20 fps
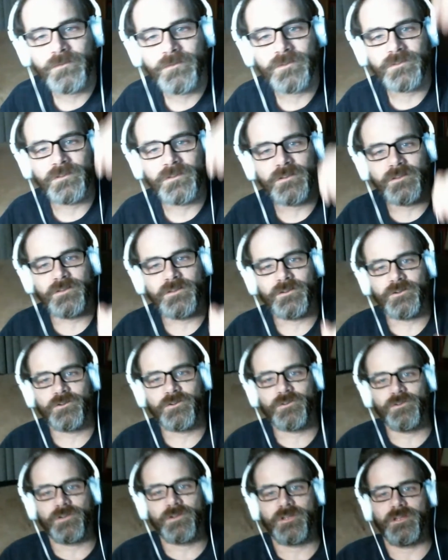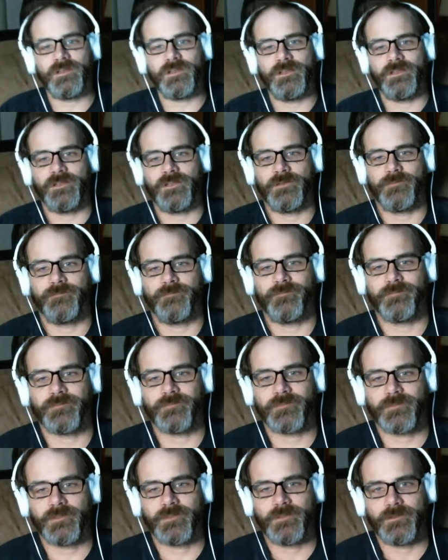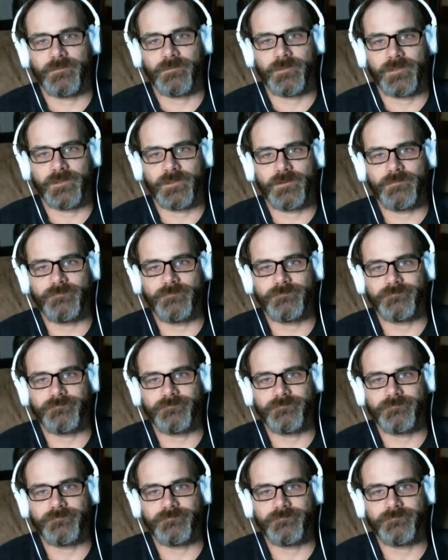little crooked. There we go.